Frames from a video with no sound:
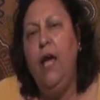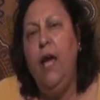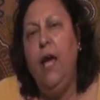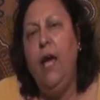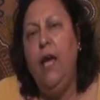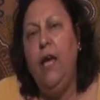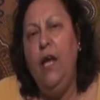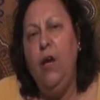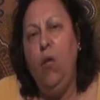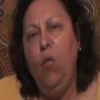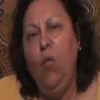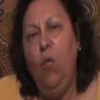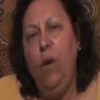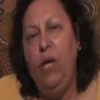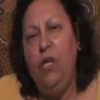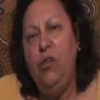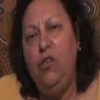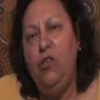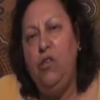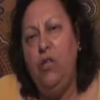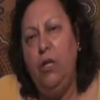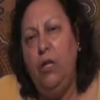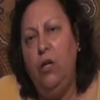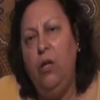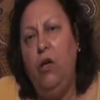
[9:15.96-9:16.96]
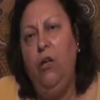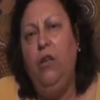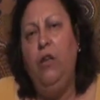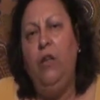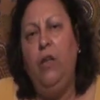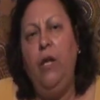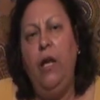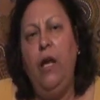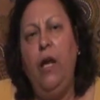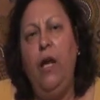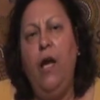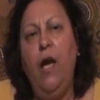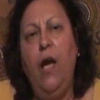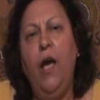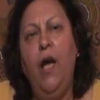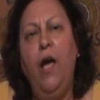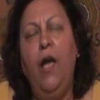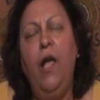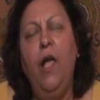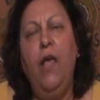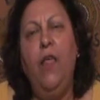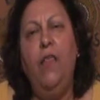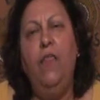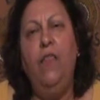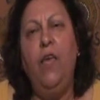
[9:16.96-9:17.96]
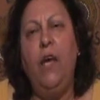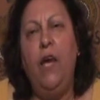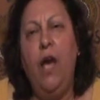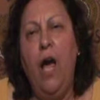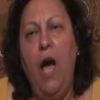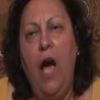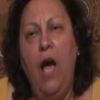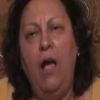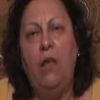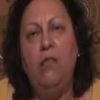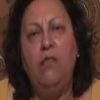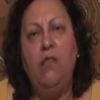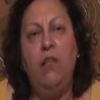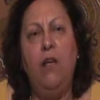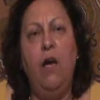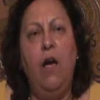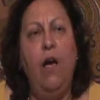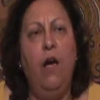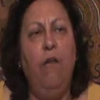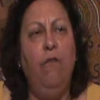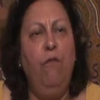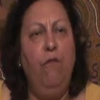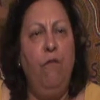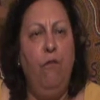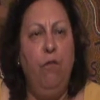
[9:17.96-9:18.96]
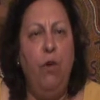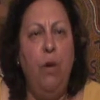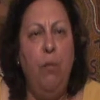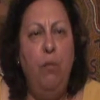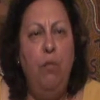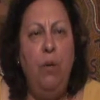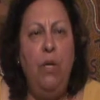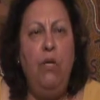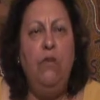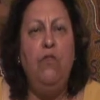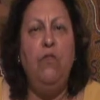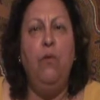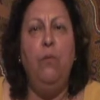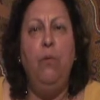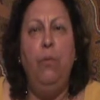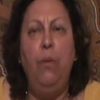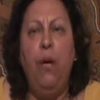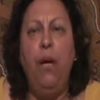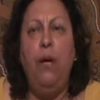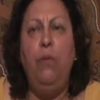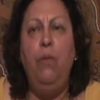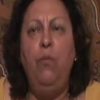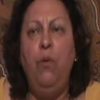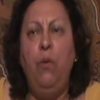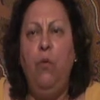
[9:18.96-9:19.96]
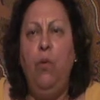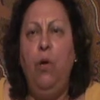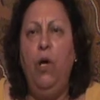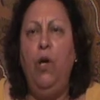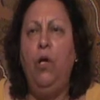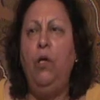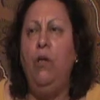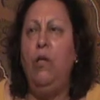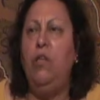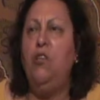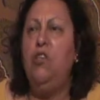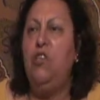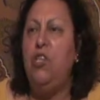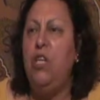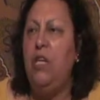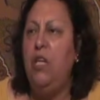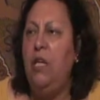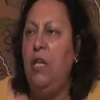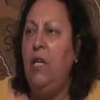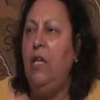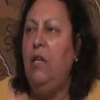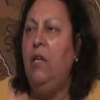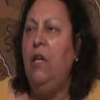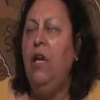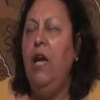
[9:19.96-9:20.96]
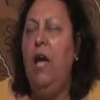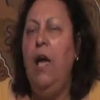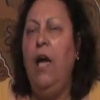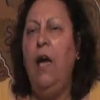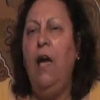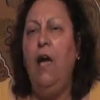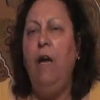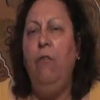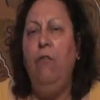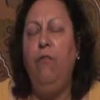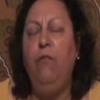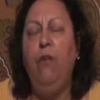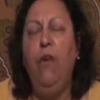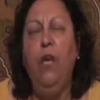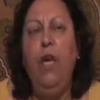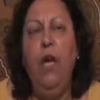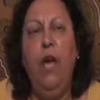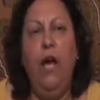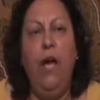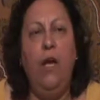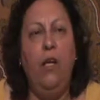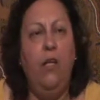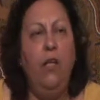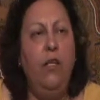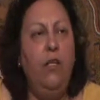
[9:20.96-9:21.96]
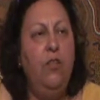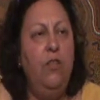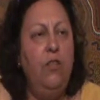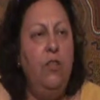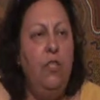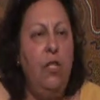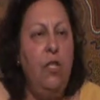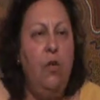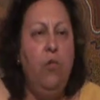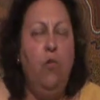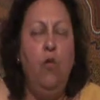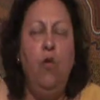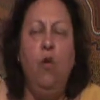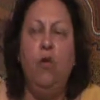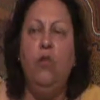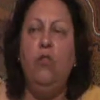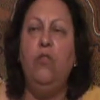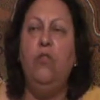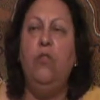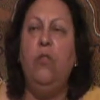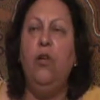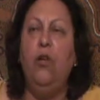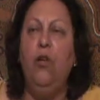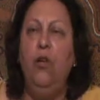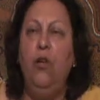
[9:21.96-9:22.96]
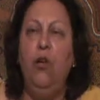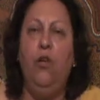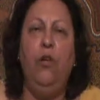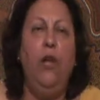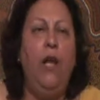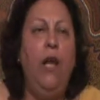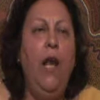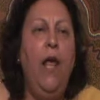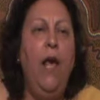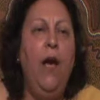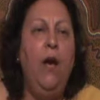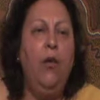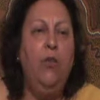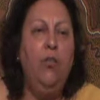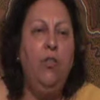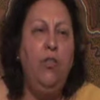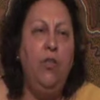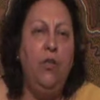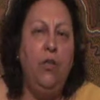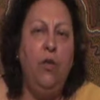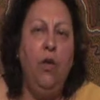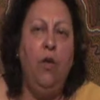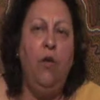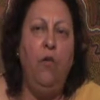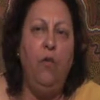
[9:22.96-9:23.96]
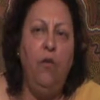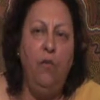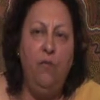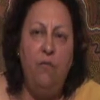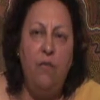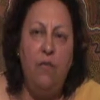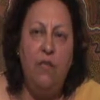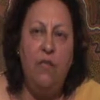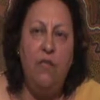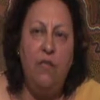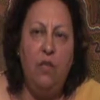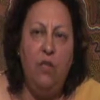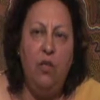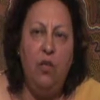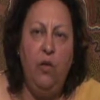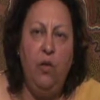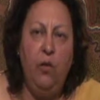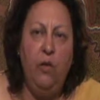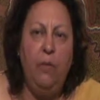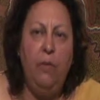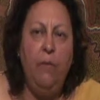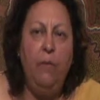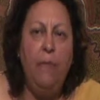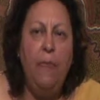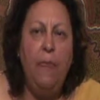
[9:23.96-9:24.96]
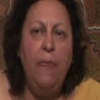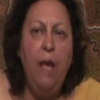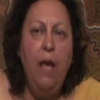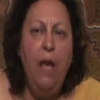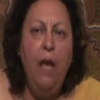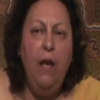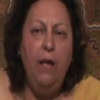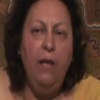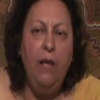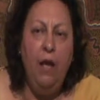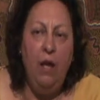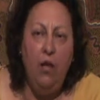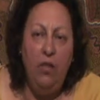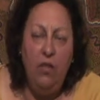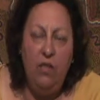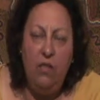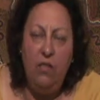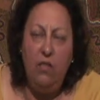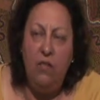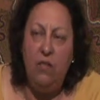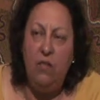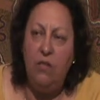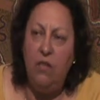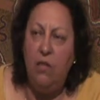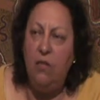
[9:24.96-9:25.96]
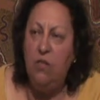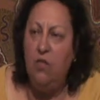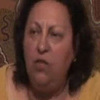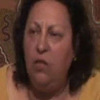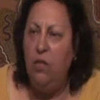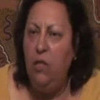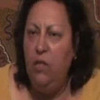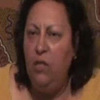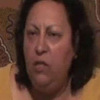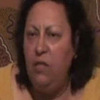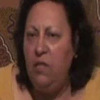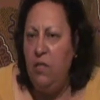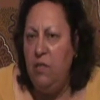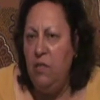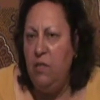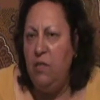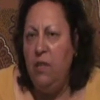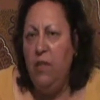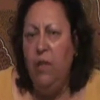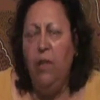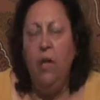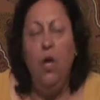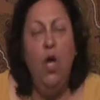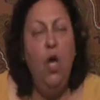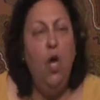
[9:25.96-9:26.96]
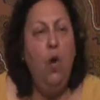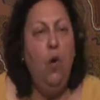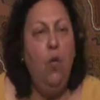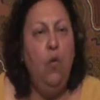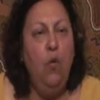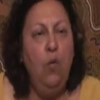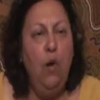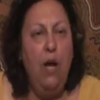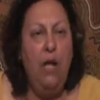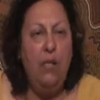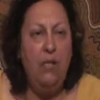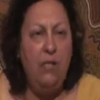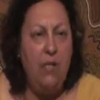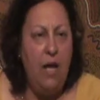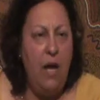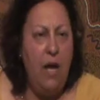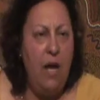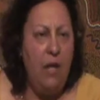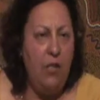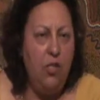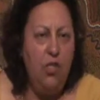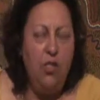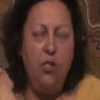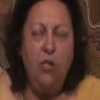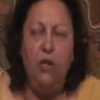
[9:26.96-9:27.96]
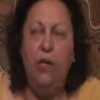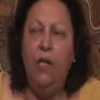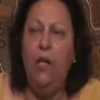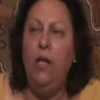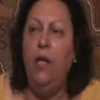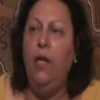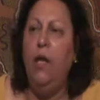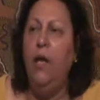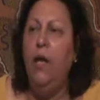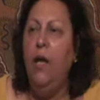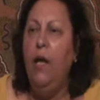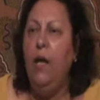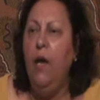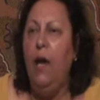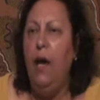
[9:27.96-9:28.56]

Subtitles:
and when she got there, they asked her for a piece of paperwork that she didn't have, and she was not allowed to go and visit her. Now this is a solicitor who has actually